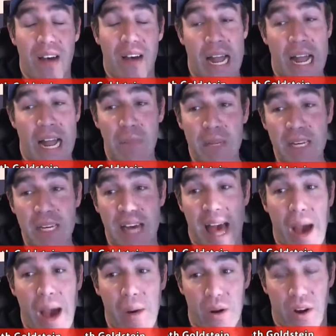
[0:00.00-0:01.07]
And I'm gonna get
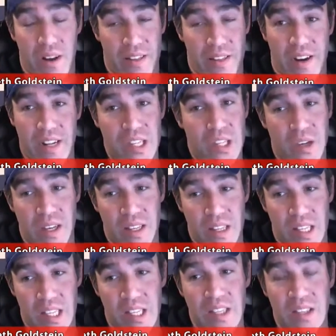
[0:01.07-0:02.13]
Howard on there just so I can
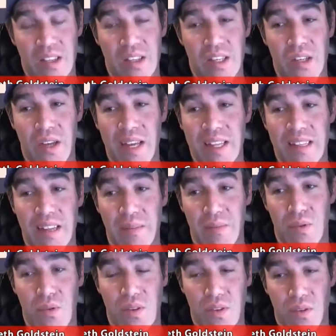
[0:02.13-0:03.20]
just just so I can send him,
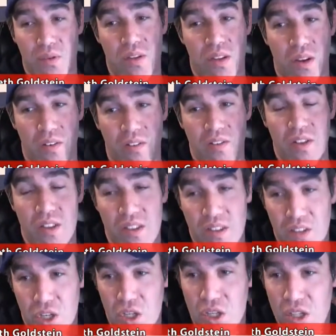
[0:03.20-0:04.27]
to, you know,
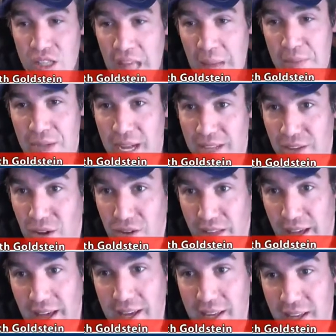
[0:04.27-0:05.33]
Snapchats all day.